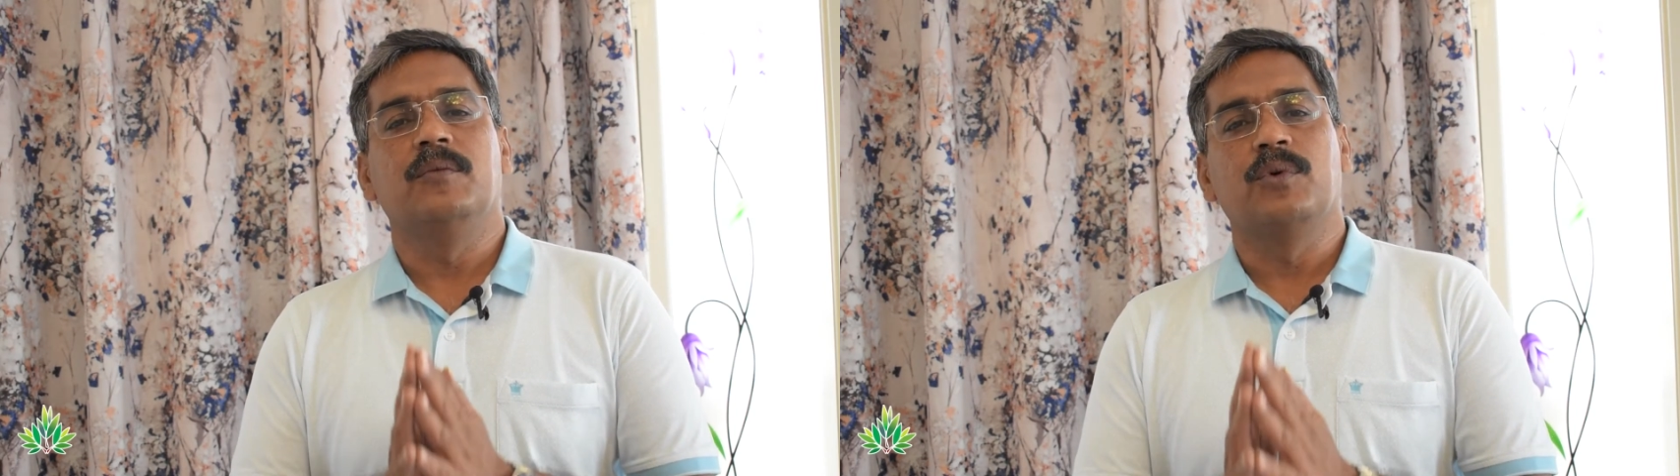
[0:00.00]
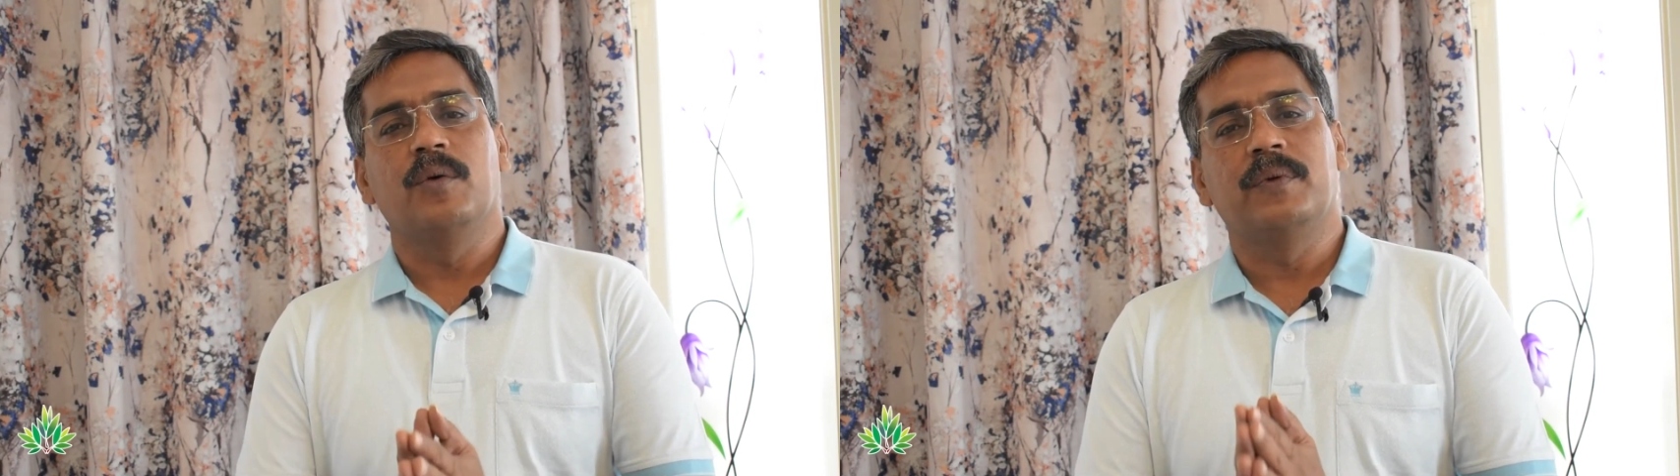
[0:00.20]

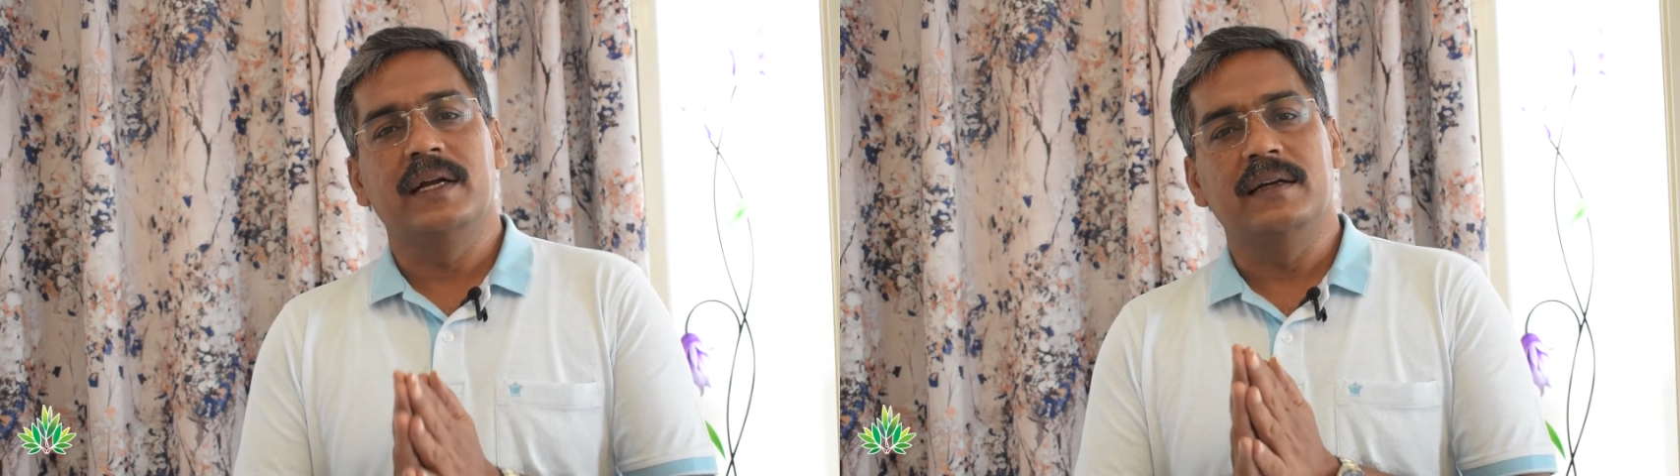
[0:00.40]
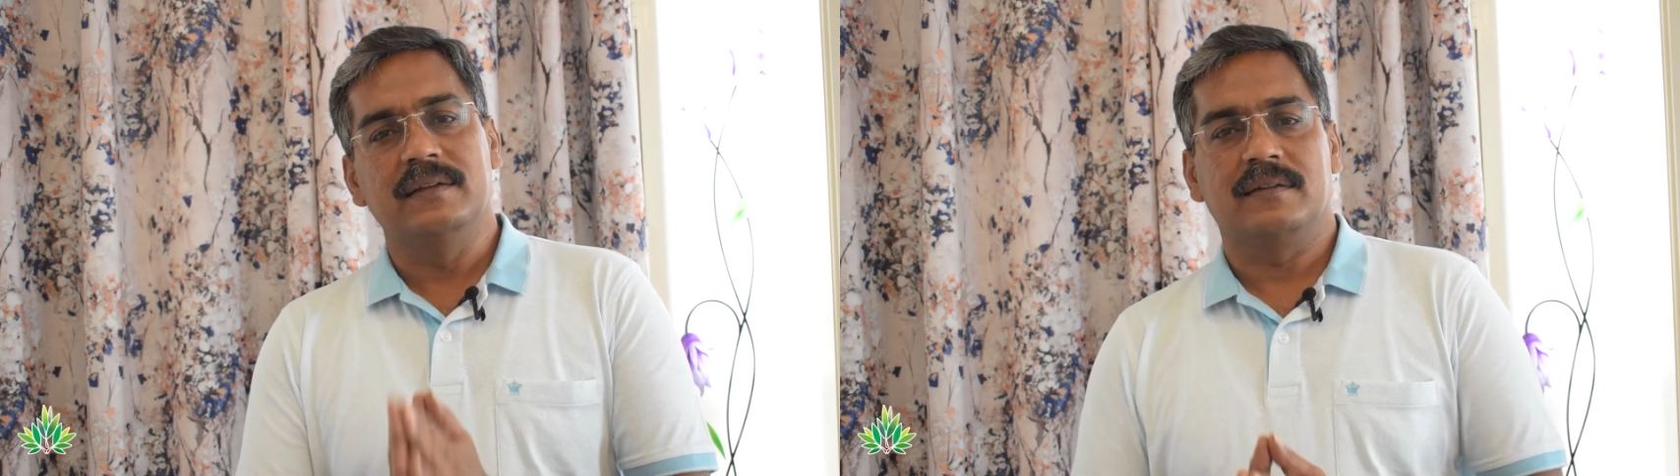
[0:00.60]

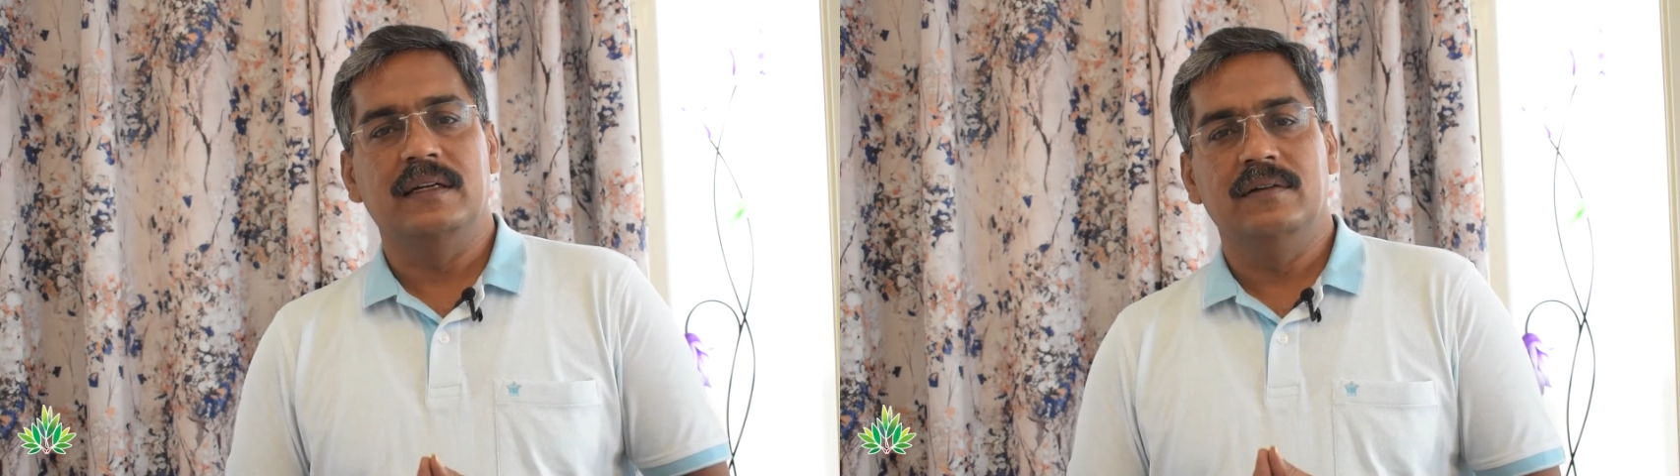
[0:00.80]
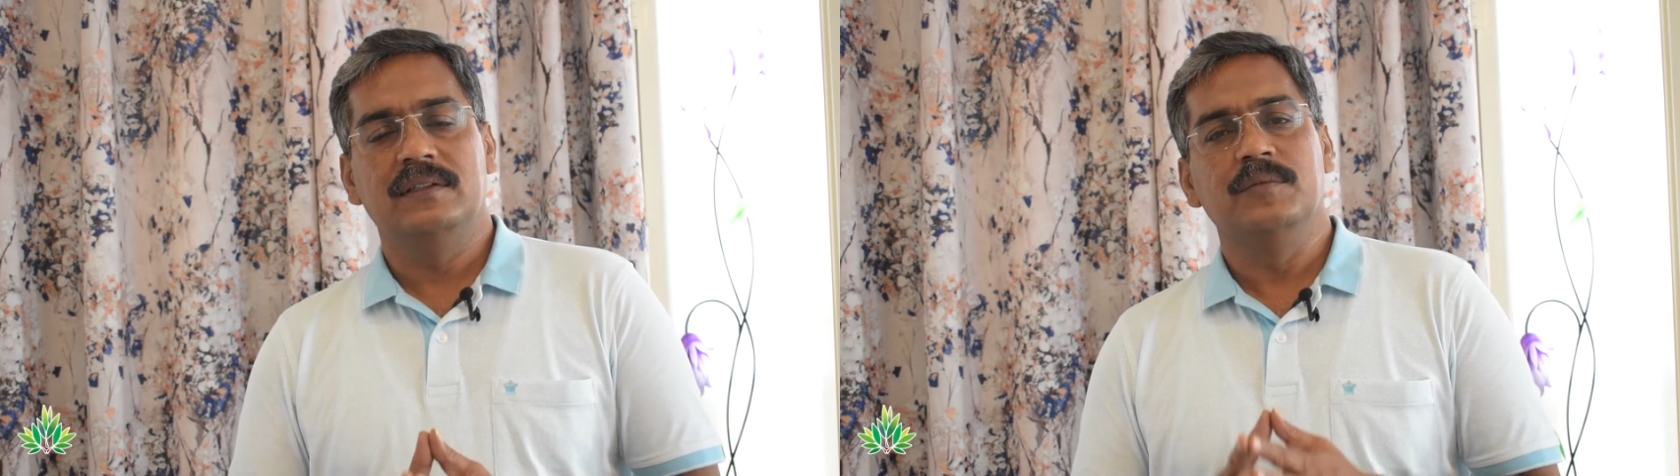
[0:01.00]
appropriate risk levels,